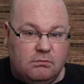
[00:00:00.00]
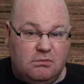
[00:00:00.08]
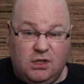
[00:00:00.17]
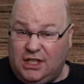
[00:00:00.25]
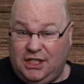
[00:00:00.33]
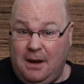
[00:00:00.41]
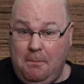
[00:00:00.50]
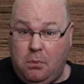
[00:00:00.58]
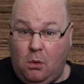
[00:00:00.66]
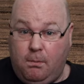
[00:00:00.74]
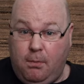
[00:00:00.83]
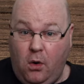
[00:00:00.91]
It's a
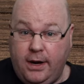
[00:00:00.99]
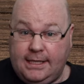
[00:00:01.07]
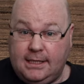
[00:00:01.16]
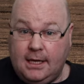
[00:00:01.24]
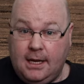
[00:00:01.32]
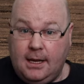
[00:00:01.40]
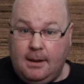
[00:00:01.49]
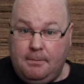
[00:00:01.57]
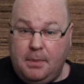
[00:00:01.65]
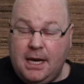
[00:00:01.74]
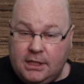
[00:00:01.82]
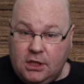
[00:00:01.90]
simple point,
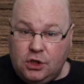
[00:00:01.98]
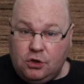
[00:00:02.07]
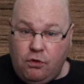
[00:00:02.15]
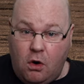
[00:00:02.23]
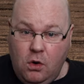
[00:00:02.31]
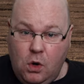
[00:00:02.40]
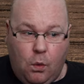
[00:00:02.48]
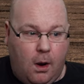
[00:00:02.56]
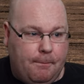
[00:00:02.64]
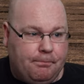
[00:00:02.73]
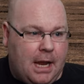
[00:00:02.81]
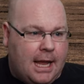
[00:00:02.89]
but it's a strong
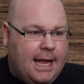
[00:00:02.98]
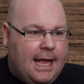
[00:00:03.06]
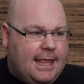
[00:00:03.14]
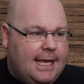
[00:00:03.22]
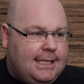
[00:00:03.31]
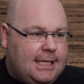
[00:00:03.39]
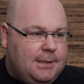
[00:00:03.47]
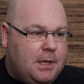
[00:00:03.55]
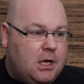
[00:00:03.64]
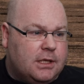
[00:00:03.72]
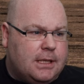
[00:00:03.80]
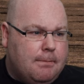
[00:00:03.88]
one. This is
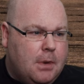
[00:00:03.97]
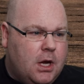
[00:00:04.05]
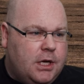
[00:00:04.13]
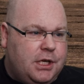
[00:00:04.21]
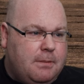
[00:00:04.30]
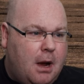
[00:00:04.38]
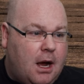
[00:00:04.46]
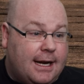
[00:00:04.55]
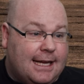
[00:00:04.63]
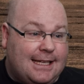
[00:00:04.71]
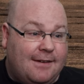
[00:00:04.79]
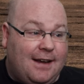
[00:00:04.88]
because emerging
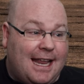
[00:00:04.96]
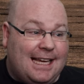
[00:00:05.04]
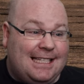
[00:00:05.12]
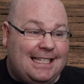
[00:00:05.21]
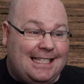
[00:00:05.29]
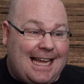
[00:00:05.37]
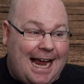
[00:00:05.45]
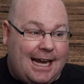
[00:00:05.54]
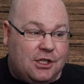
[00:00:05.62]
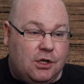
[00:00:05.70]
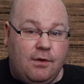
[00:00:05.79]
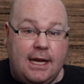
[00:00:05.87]
markets have less
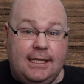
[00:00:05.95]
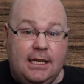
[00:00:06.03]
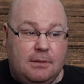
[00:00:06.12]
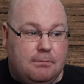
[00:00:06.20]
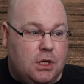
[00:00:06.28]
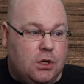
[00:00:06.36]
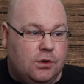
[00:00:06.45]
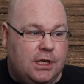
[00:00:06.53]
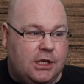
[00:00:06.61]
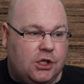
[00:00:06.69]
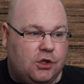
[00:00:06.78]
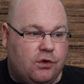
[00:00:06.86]
saturated
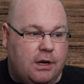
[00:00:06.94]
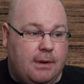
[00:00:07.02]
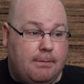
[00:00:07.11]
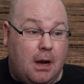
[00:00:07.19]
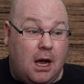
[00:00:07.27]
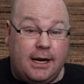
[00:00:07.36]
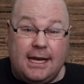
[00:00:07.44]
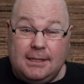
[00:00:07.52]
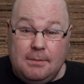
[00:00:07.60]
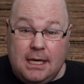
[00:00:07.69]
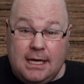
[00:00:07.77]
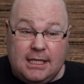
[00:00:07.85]
music streaming
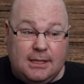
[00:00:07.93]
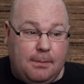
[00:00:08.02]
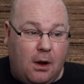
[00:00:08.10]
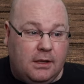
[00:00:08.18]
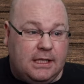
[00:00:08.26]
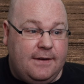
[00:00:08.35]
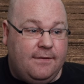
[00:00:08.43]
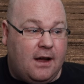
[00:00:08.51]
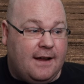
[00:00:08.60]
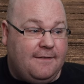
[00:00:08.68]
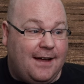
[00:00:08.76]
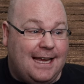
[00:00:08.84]
markets, meaning
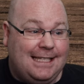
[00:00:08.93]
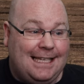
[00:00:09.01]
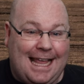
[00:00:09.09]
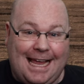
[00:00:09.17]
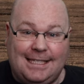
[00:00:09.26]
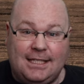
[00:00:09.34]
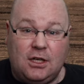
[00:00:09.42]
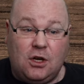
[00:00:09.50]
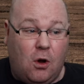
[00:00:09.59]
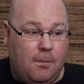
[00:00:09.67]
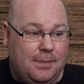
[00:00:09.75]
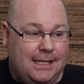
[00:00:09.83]
Spotify face less
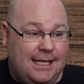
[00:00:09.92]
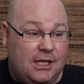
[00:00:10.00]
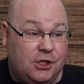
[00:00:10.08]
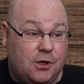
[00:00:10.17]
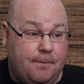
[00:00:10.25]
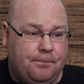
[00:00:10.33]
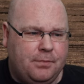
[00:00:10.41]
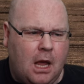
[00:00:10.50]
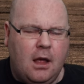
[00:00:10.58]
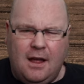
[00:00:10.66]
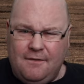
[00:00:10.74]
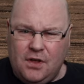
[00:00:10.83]
competition
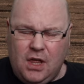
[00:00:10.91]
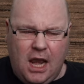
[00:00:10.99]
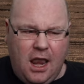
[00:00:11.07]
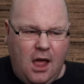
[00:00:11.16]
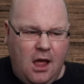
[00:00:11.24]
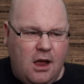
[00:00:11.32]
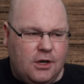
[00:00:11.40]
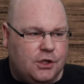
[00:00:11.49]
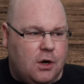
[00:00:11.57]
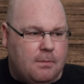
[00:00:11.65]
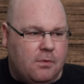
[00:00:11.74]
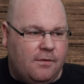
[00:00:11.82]
for the large
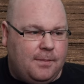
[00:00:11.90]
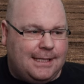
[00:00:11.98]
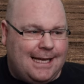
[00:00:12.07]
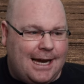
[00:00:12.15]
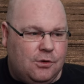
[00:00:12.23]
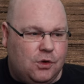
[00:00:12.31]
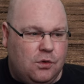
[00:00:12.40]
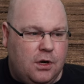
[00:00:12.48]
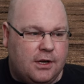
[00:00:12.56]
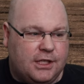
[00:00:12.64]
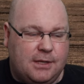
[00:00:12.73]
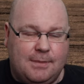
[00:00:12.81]
number of potential
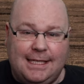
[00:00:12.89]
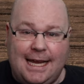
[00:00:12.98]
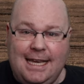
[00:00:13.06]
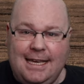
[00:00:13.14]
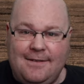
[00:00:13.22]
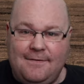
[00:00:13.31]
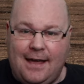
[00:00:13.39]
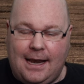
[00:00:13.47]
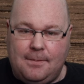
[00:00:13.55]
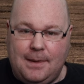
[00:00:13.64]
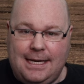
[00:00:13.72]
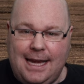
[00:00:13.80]
customers in
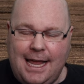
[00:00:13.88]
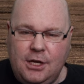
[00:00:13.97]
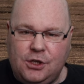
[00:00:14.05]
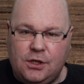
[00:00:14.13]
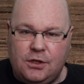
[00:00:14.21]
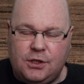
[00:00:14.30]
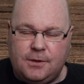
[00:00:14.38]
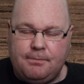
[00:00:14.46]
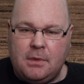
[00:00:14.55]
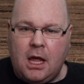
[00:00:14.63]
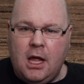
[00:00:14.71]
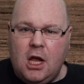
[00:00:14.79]
developing nations.
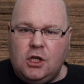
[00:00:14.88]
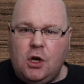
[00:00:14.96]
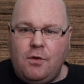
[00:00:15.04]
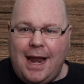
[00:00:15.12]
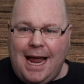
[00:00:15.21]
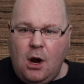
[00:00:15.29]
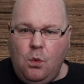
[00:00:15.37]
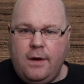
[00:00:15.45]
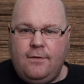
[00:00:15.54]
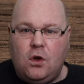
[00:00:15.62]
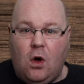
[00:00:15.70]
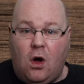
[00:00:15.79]
So now
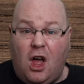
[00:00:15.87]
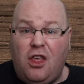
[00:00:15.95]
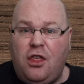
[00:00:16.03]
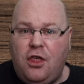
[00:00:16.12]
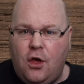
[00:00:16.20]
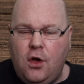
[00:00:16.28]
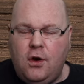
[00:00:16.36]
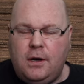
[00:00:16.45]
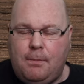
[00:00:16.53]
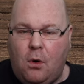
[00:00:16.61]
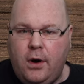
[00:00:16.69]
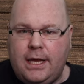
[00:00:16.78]
we've got a
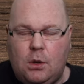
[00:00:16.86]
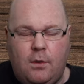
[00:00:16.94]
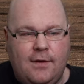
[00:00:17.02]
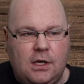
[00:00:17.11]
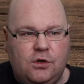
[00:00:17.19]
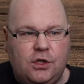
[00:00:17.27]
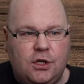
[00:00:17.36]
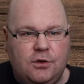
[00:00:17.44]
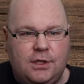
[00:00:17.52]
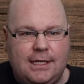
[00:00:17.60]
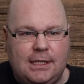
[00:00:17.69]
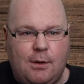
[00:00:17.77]
third point that we've
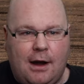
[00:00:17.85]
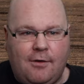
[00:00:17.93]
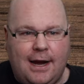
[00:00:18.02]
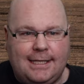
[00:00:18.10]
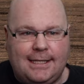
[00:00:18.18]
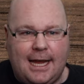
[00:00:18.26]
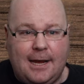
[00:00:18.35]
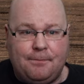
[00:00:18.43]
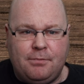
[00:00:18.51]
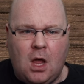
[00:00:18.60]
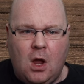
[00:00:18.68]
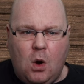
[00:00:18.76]
introduced into our essay.
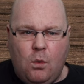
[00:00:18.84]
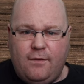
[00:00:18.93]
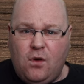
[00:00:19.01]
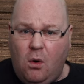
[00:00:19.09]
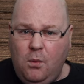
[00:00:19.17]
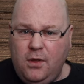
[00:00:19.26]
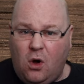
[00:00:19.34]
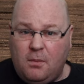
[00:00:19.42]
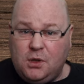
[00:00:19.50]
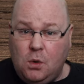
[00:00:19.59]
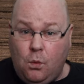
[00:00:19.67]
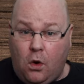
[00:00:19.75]
We've gone with
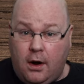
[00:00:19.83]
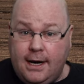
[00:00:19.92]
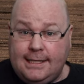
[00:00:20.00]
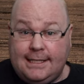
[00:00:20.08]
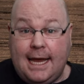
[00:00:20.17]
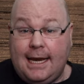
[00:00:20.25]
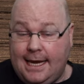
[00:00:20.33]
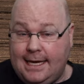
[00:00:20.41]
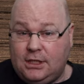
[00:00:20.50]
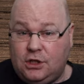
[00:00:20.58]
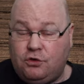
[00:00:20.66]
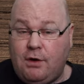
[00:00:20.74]
option 1 and said,
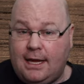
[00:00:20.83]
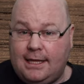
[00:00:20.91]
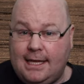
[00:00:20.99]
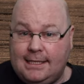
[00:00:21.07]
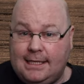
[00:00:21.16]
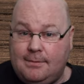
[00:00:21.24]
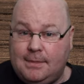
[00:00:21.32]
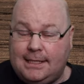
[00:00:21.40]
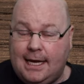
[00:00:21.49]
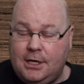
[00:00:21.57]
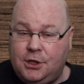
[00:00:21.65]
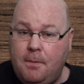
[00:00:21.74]
here's a strength, here's a
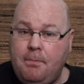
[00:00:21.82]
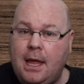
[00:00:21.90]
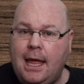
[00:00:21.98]
limitation.